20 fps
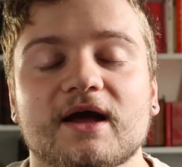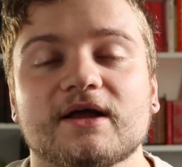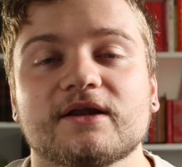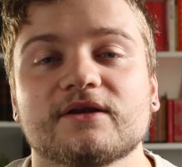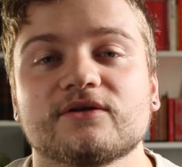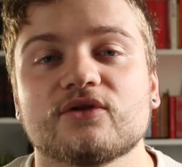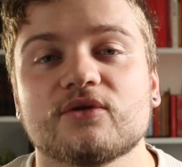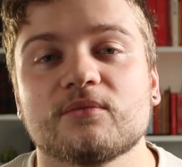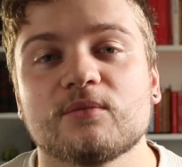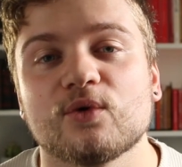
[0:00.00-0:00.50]

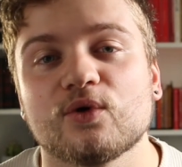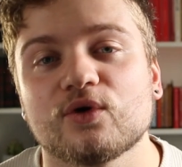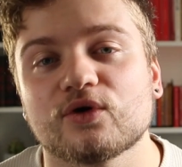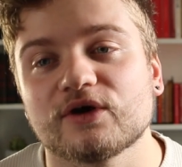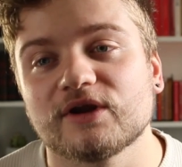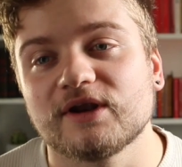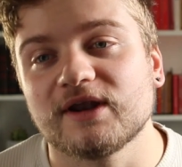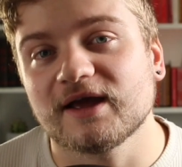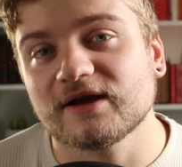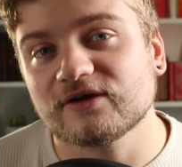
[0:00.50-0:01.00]
And the more
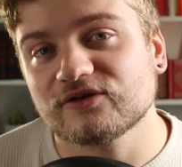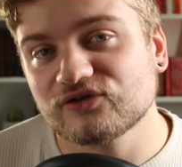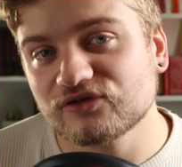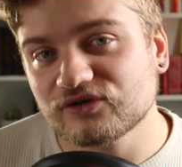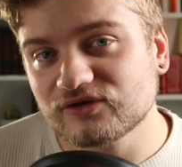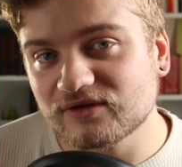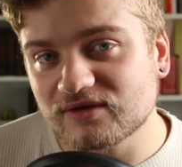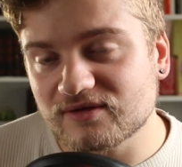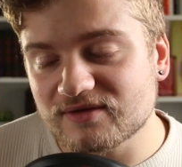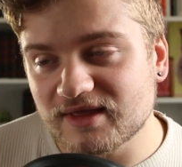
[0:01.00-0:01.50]

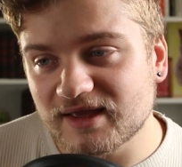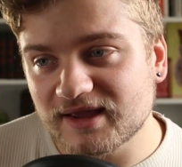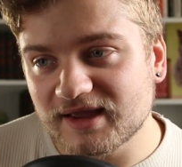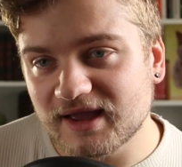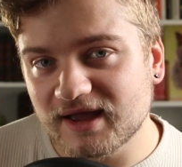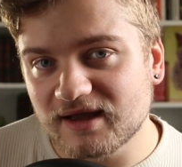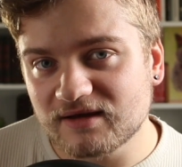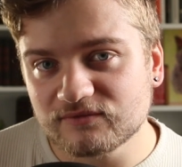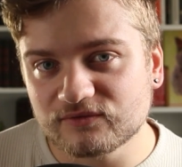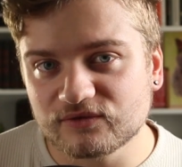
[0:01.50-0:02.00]
connections they
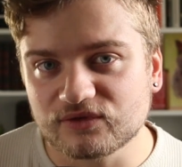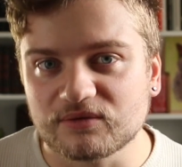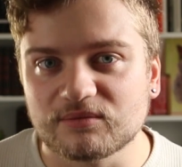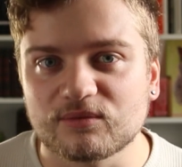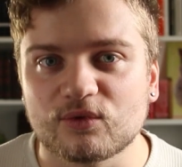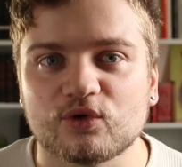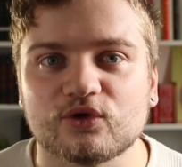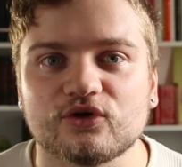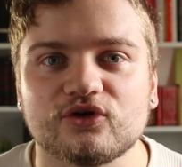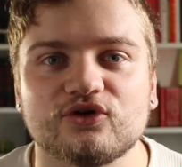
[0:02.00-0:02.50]
have, and the
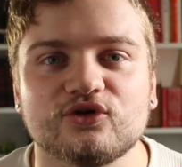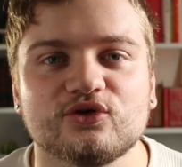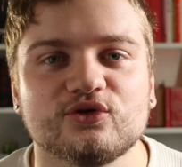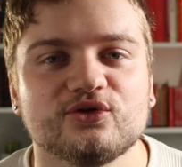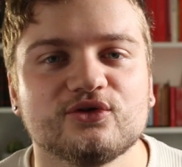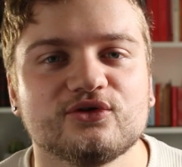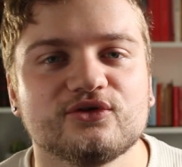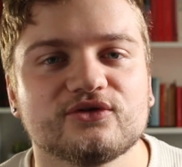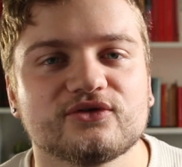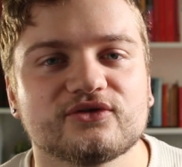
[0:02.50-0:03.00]
more
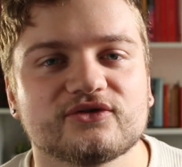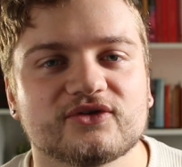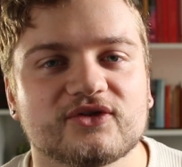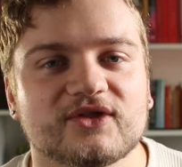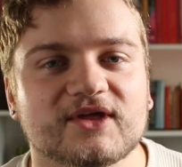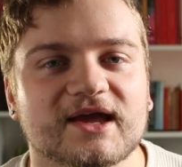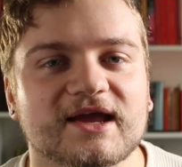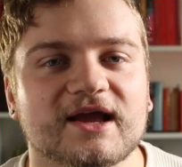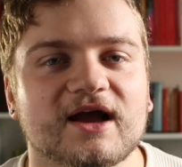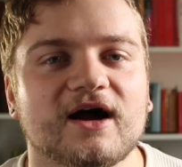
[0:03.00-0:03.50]
used
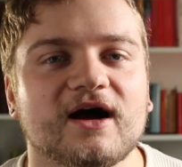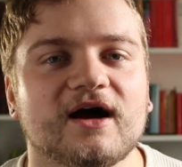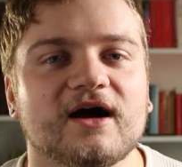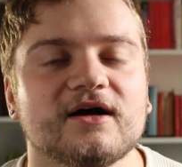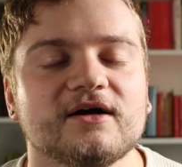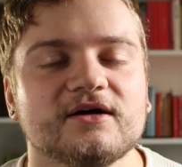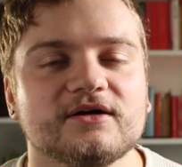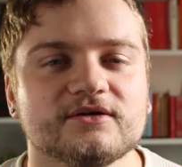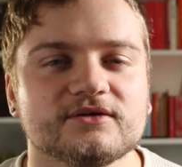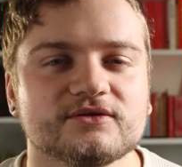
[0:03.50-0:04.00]
they are,
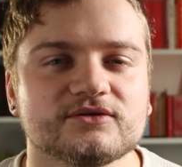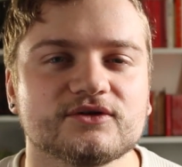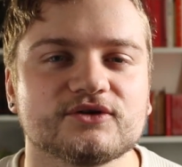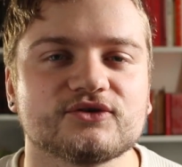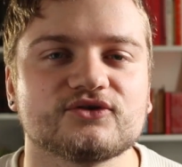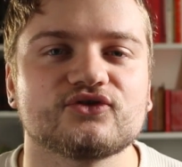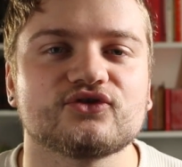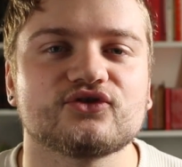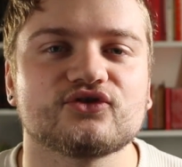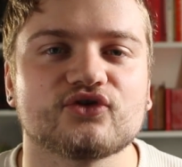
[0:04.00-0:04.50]
the
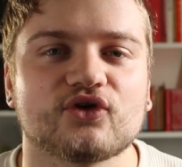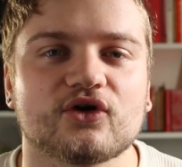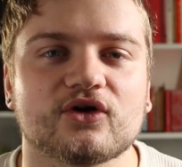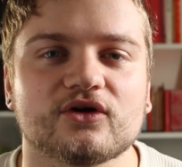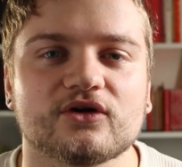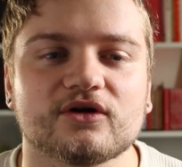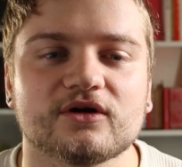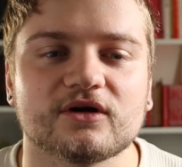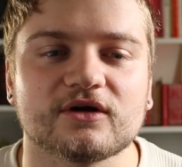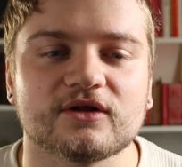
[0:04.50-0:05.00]

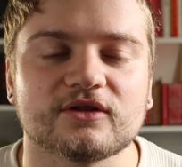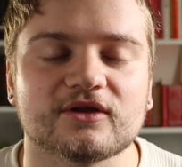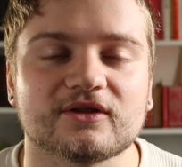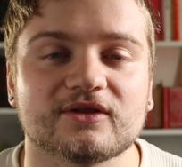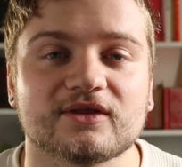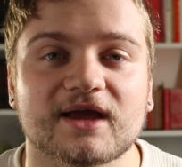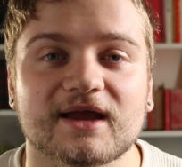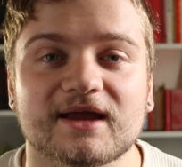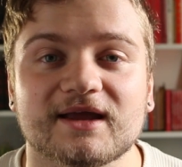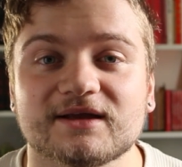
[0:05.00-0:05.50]
stronger
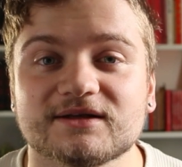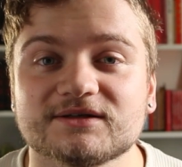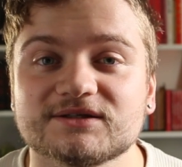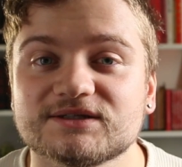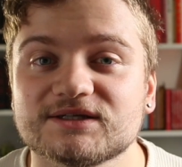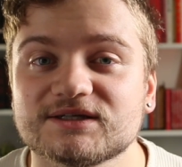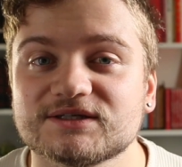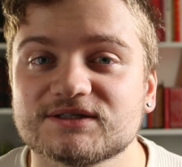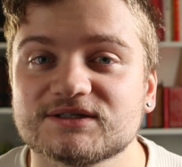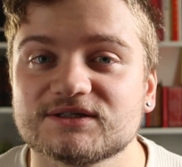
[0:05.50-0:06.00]
that they
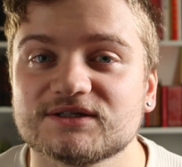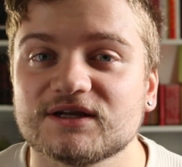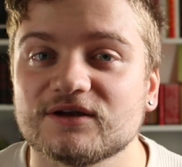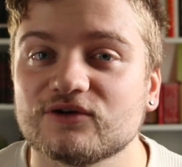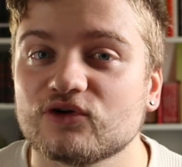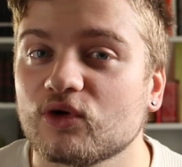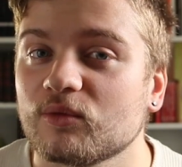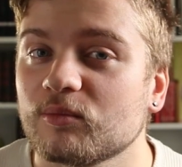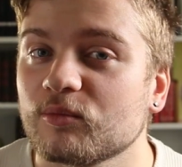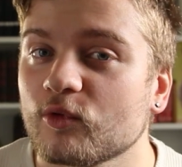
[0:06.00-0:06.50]
exist
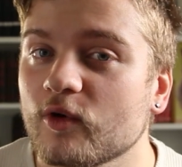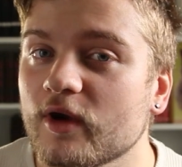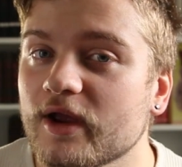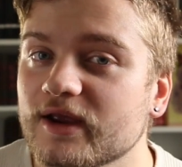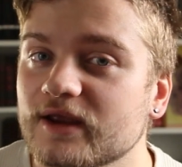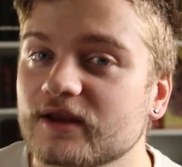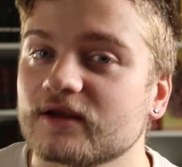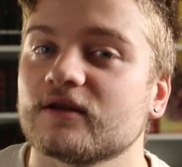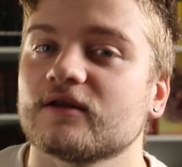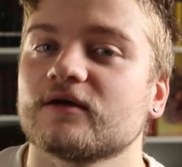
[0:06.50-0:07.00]
in your
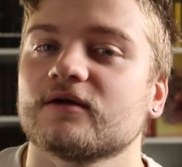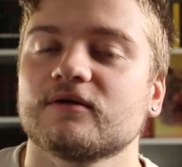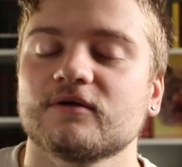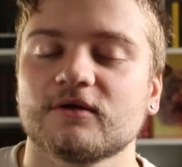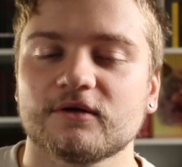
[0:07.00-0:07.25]
brain,